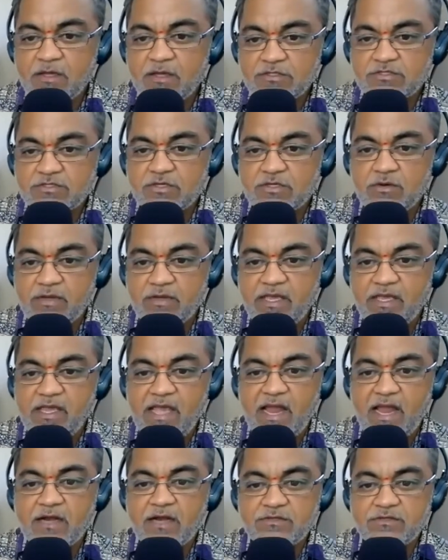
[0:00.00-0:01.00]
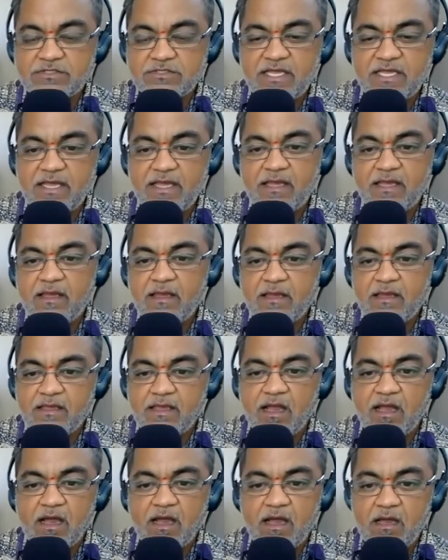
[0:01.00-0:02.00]
So he had to say,
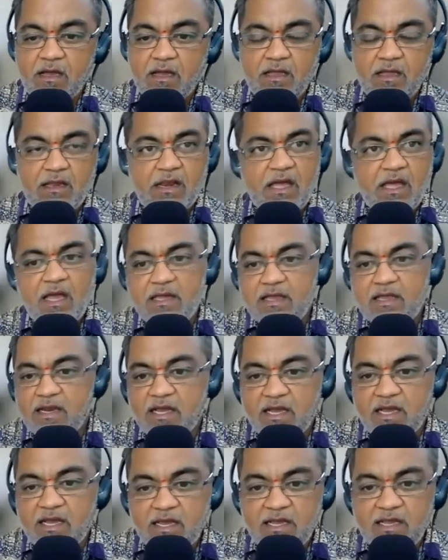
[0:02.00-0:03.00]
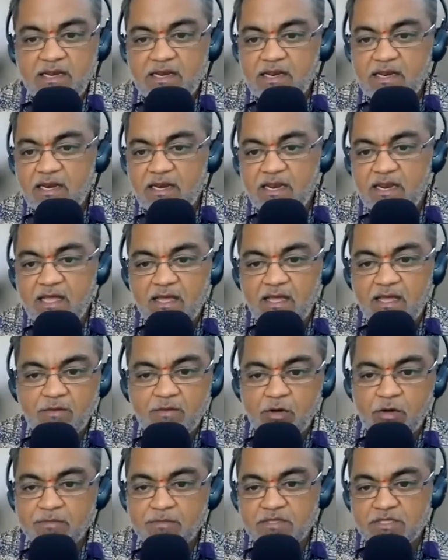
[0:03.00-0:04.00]
Ya la ilaha illallah
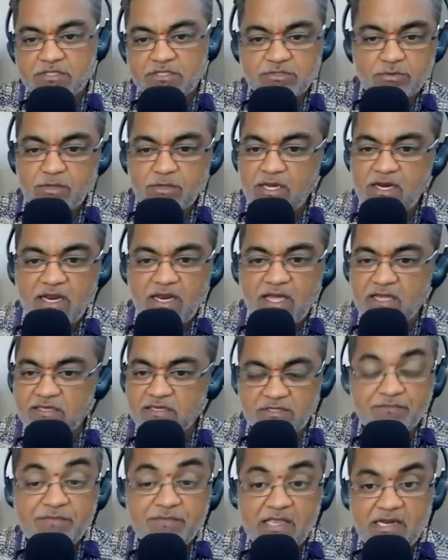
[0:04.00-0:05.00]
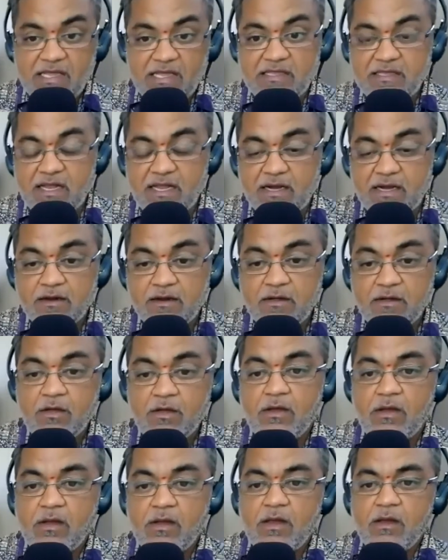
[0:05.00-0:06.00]
Muhammad Rasulullah or something like that.
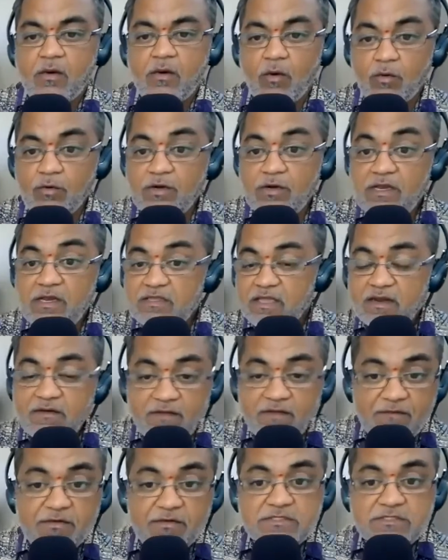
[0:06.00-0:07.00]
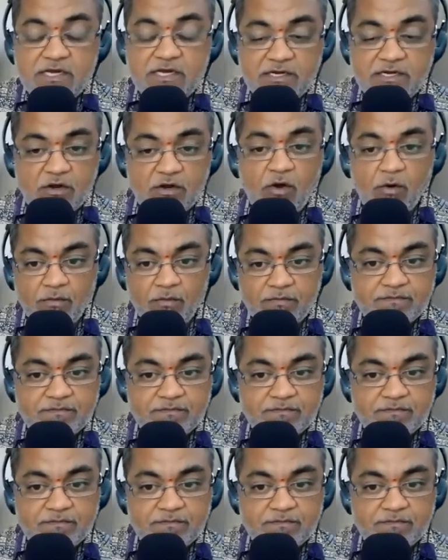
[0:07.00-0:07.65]
Only then he was let go.